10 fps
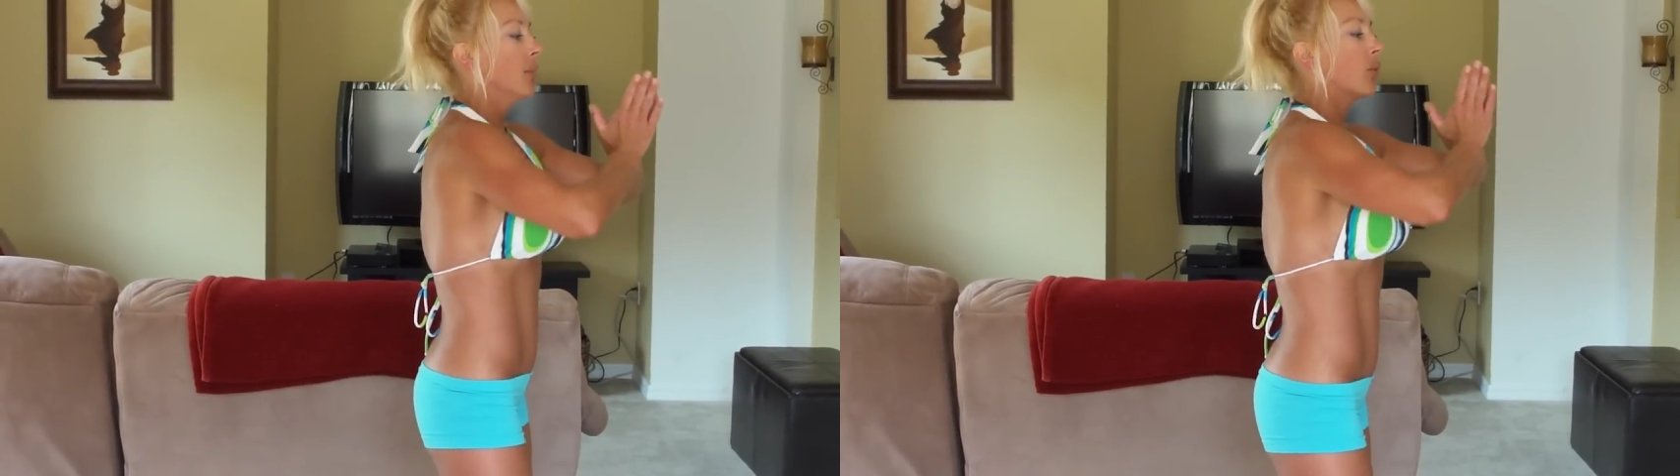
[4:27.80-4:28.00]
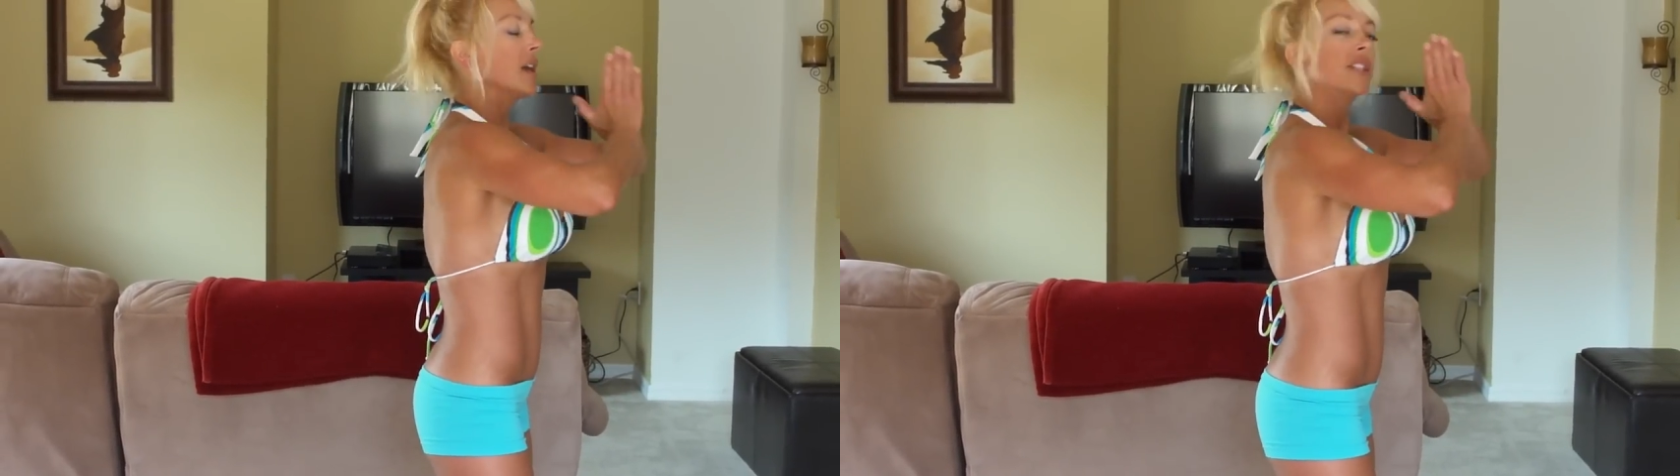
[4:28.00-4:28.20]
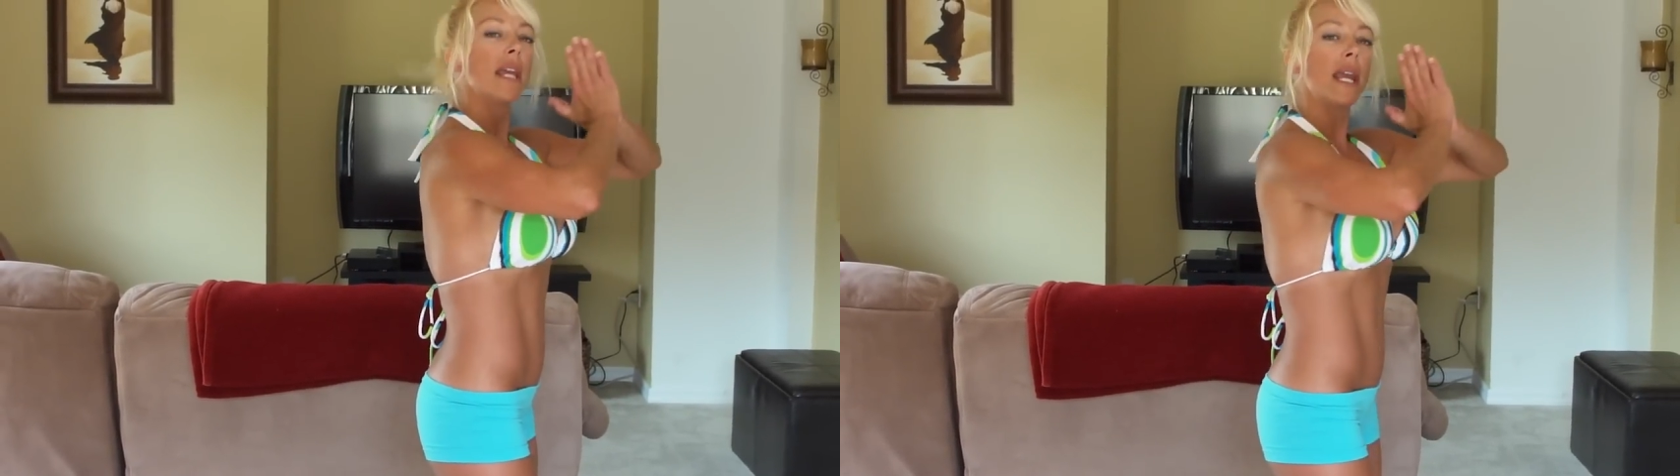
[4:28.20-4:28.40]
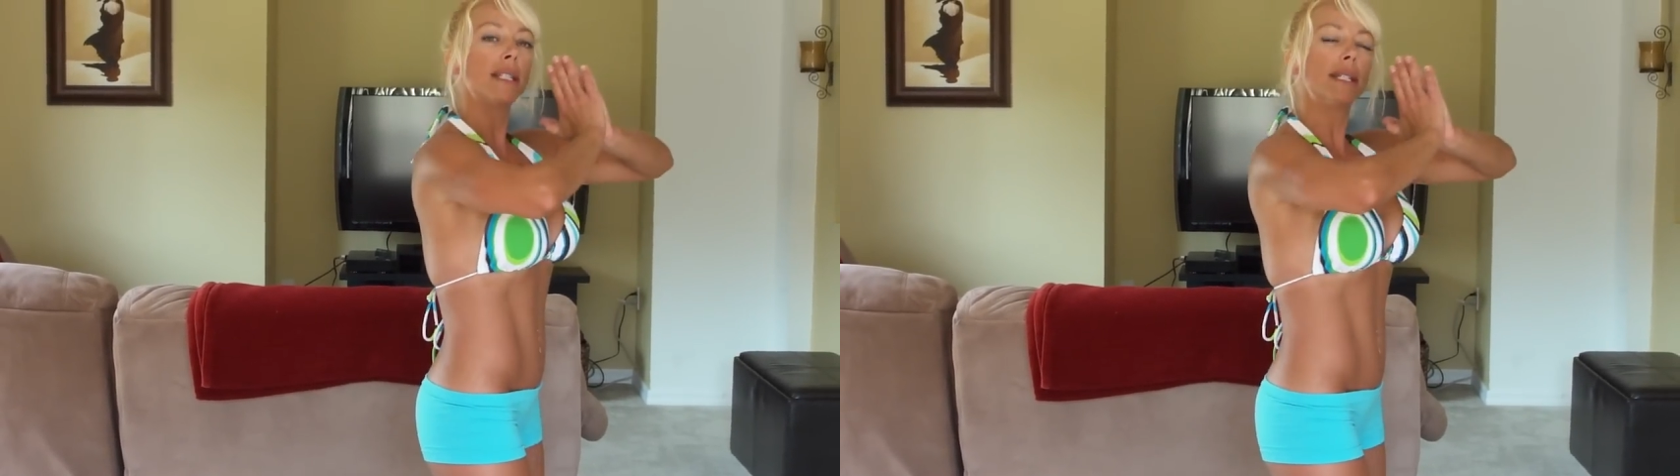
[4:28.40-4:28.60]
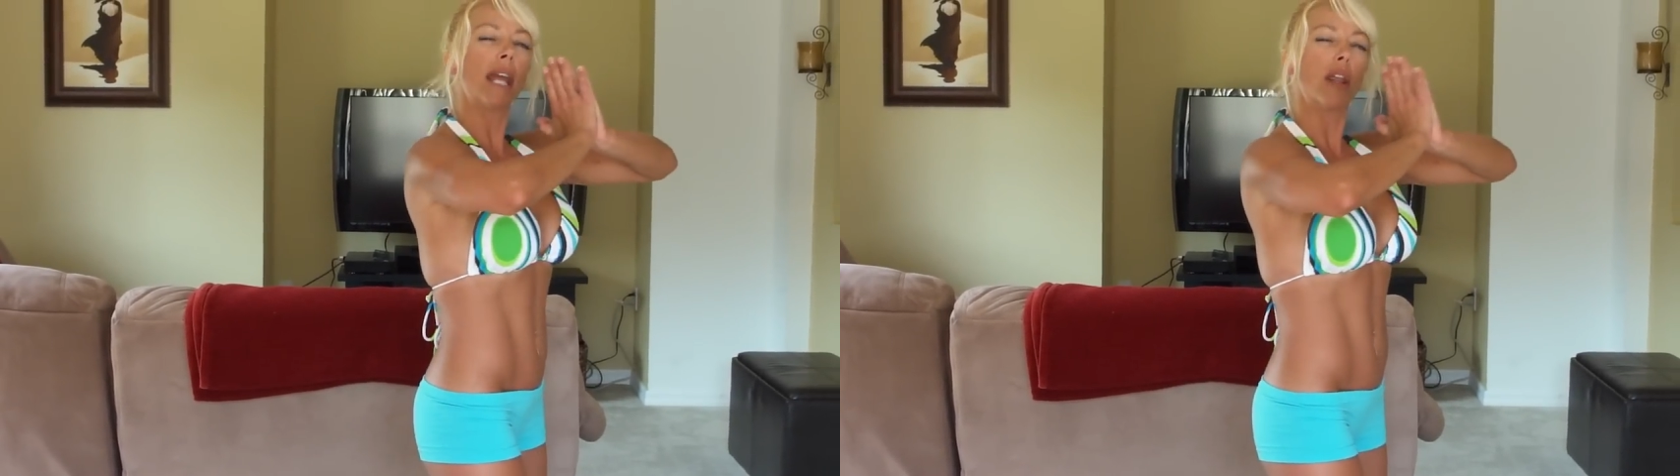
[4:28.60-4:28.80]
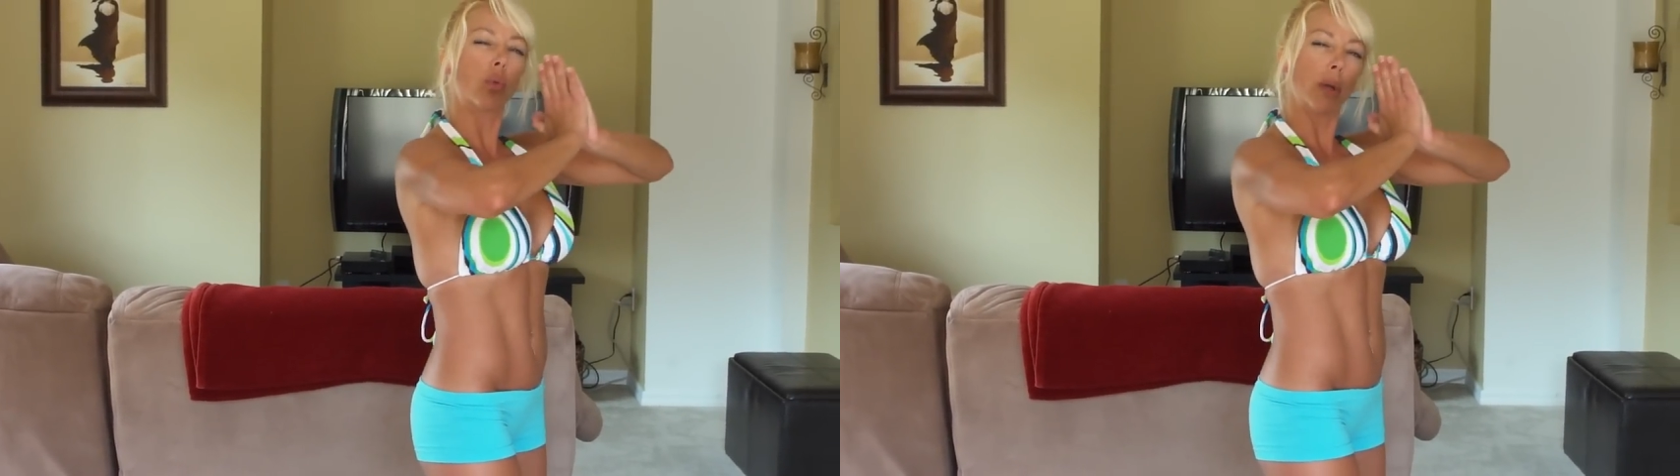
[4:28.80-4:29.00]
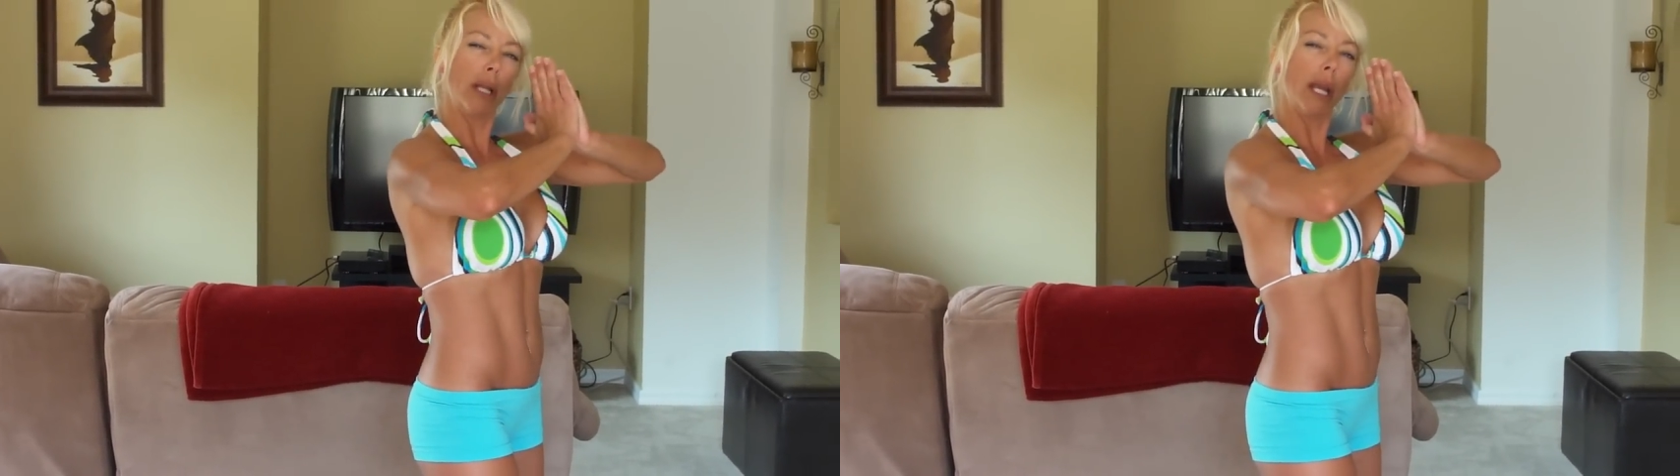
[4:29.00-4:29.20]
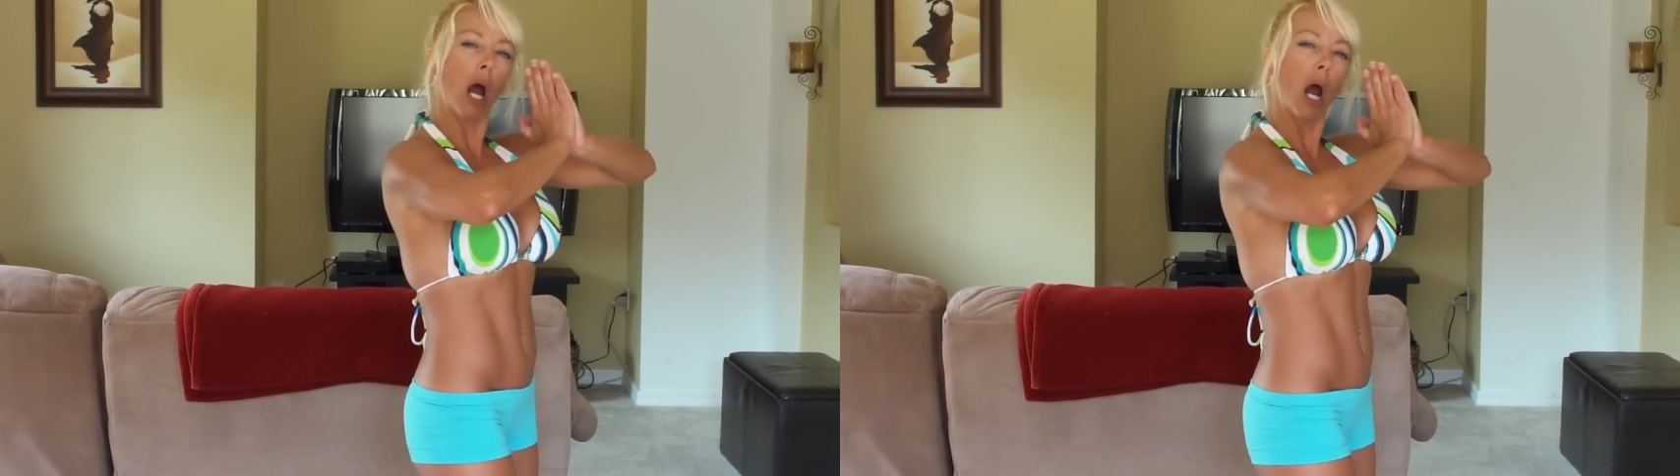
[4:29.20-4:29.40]
Press the hands together
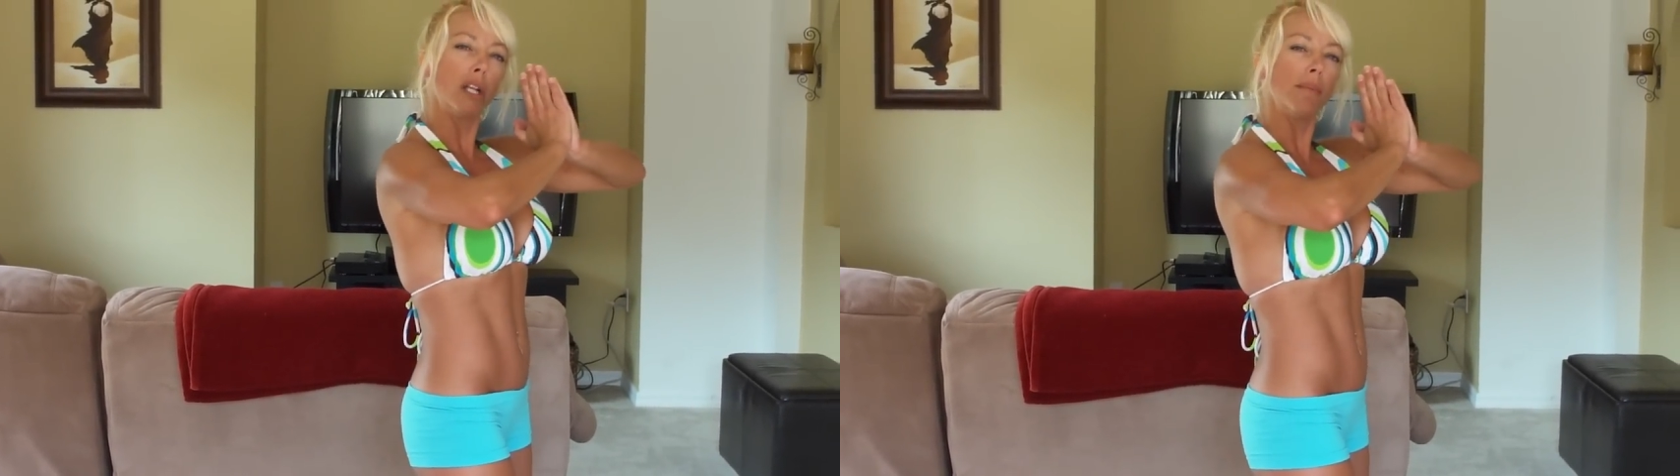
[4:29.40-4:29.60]
really hard.